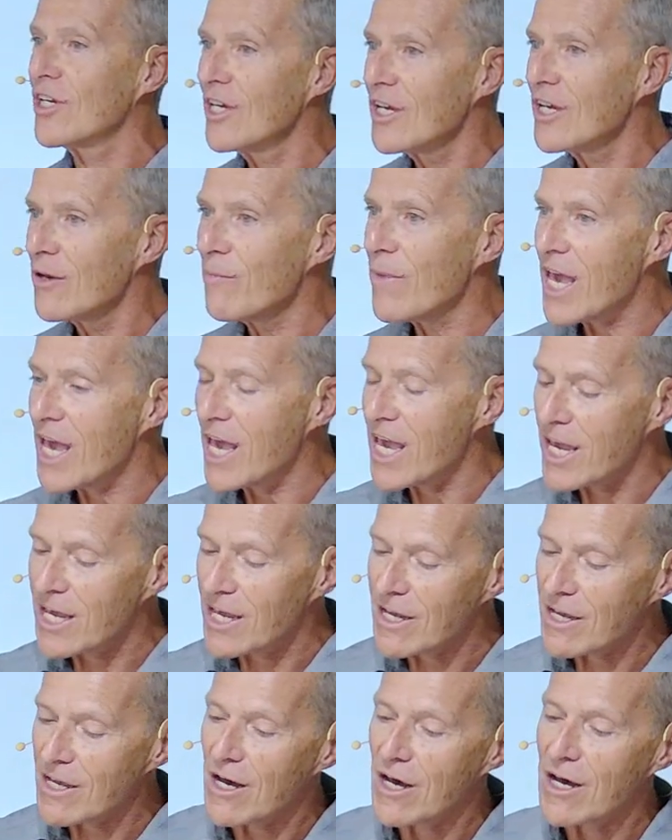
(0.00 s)

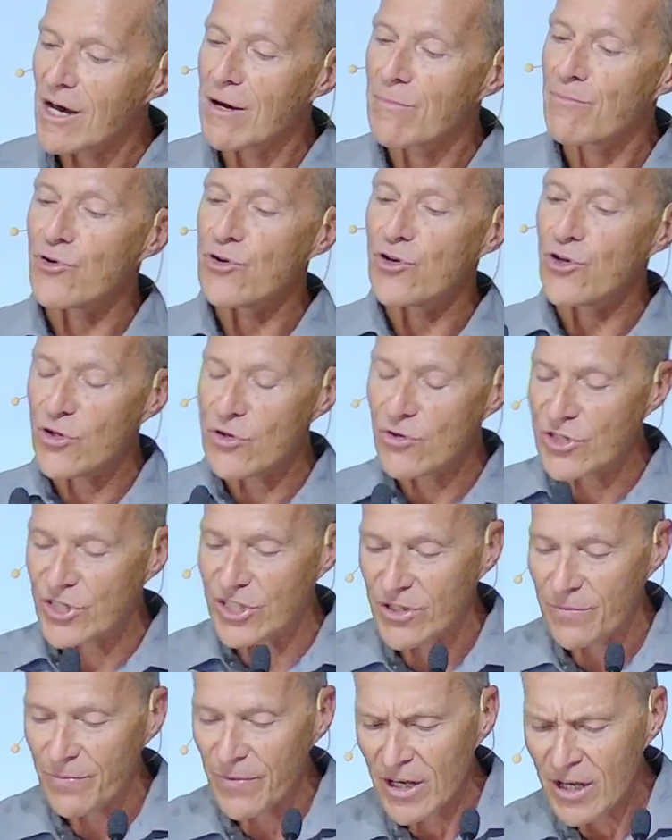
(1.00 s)
may uh,
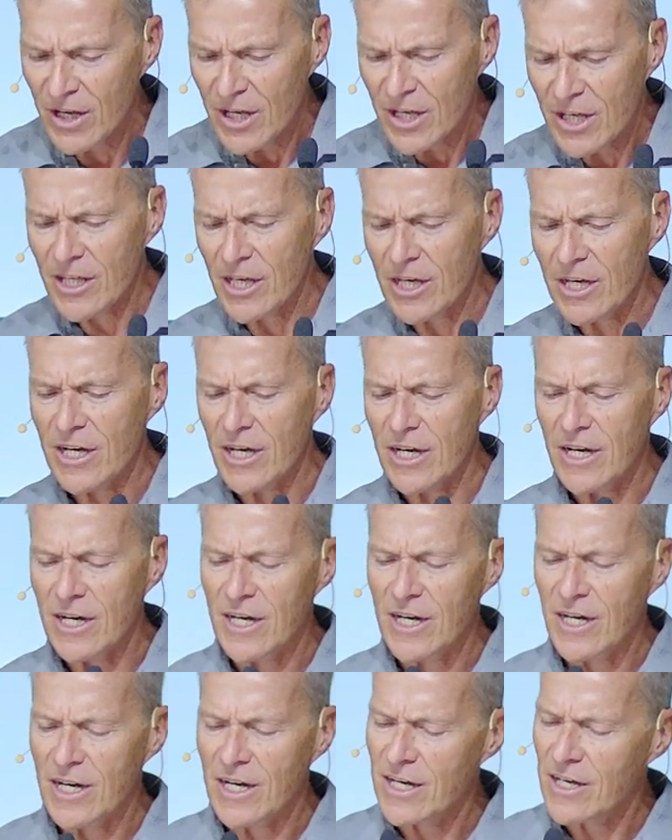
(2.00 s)
produce, the,
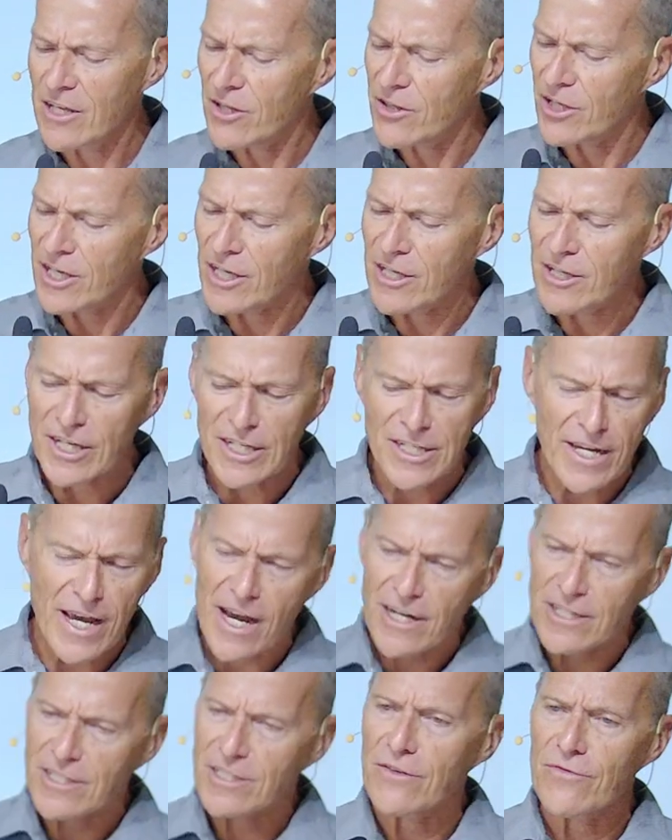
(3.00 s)
uh, the
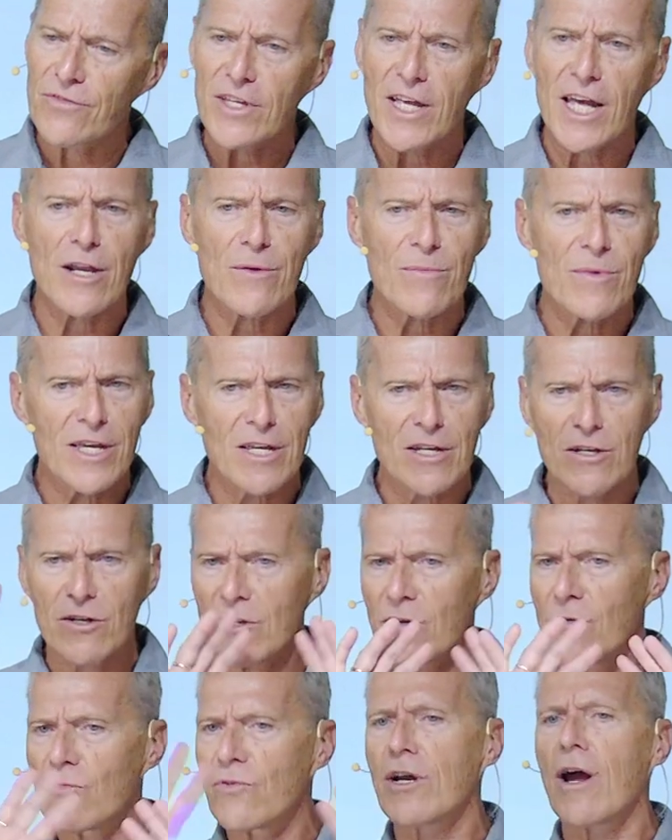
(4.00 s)
attacks of the enemy,
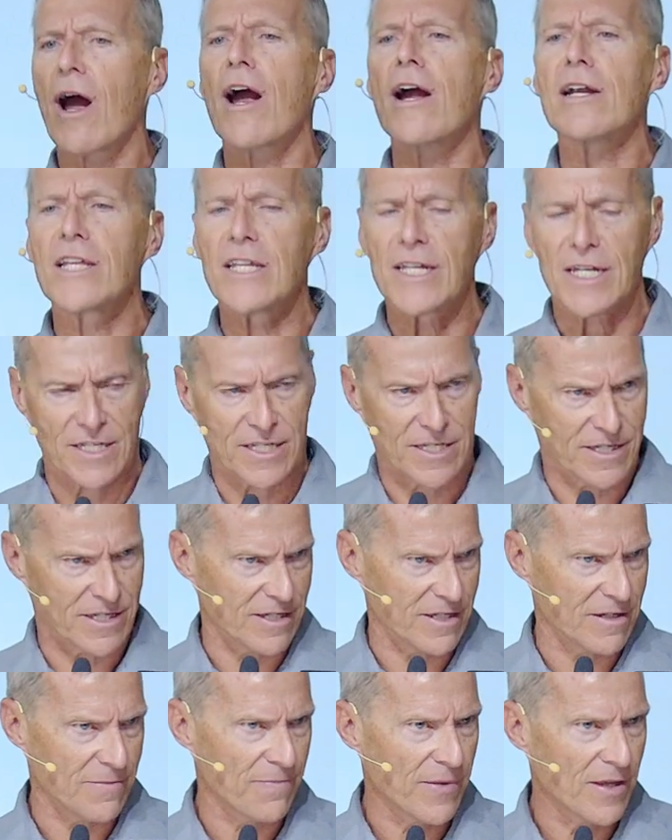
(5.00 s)

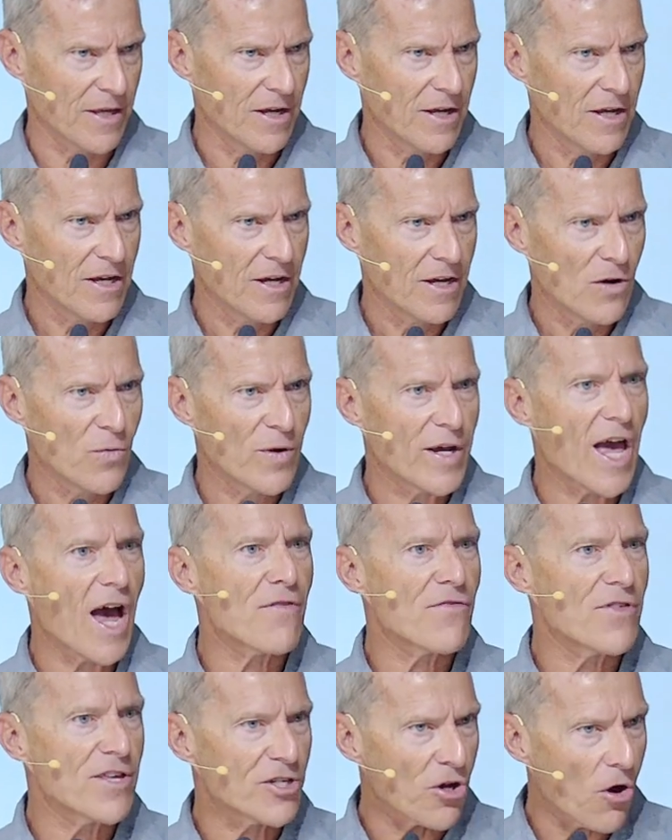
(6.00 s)
regardless, we
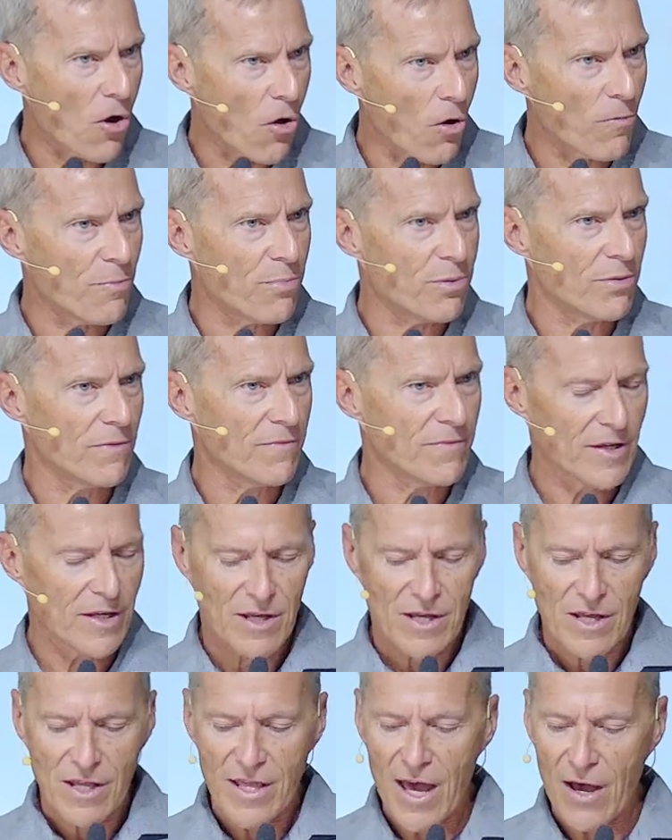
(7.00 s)
have this hope
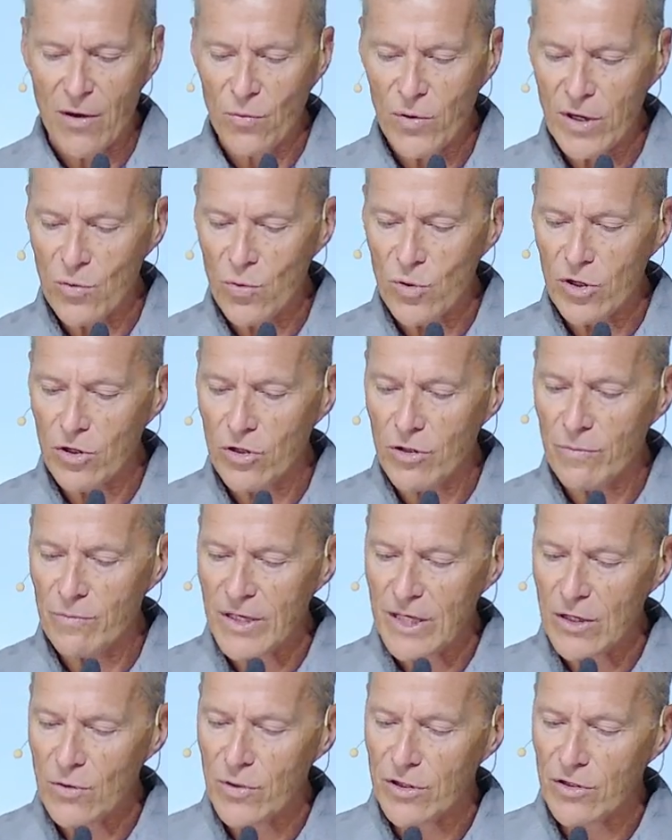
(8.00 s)
that we will
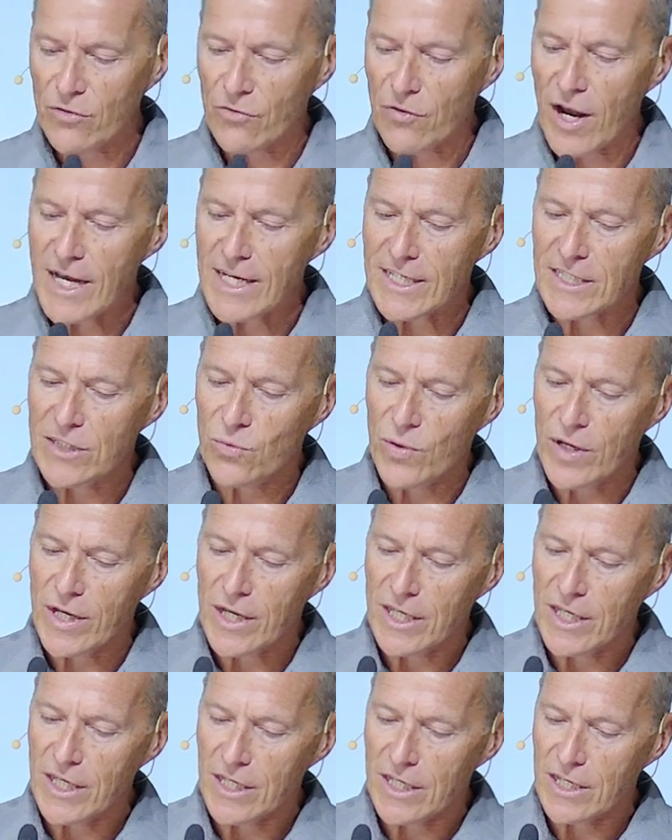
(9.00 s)
be with Christ when
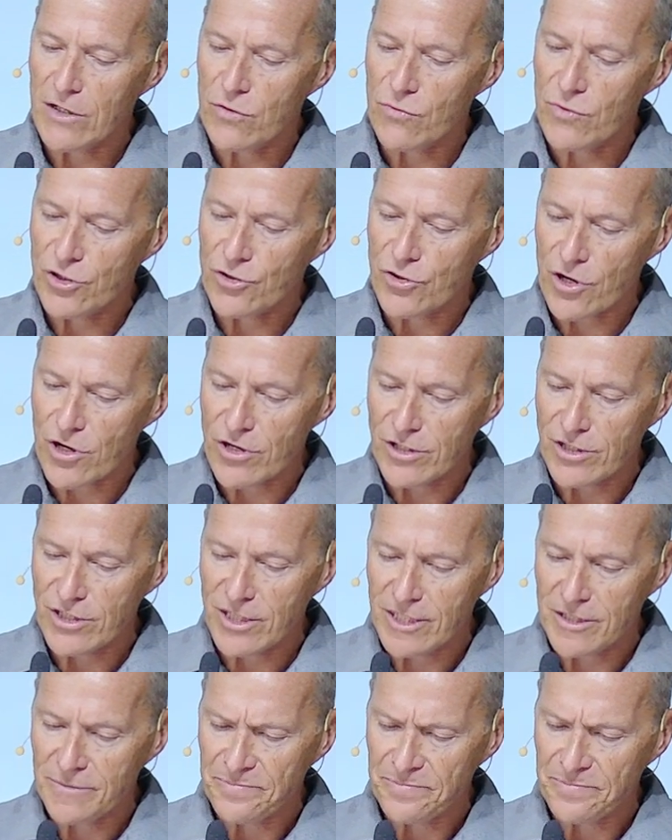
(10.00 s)
he returns.